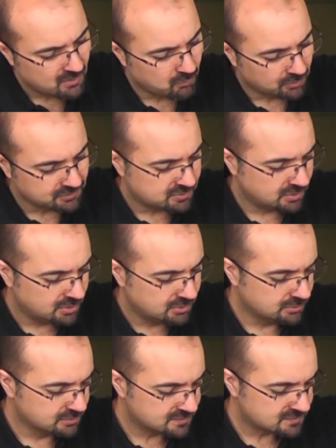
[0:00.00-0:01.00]
want to
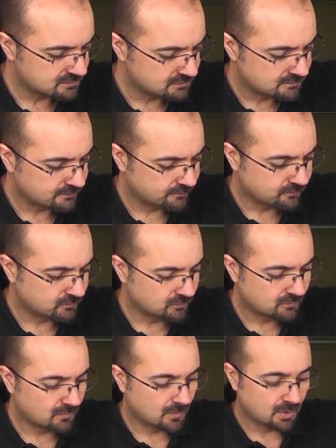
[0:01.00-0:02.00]
use
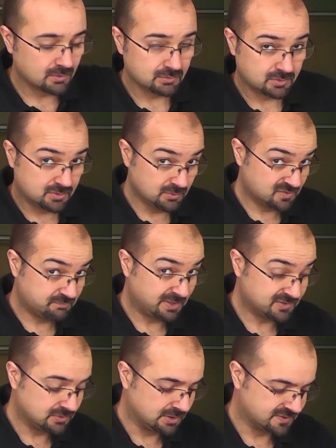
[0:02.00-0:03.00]
2
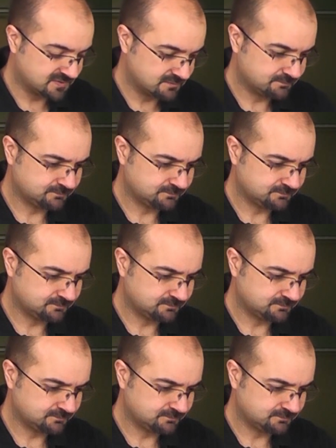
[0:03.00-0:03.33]
spatulas